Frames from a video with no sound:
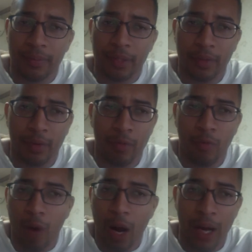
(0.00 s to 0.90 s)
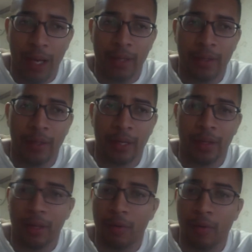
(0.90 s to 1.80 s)
were wide, like
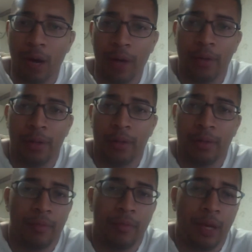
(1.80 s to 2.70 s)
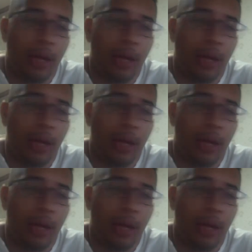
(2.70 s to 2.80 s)
they were wider than what I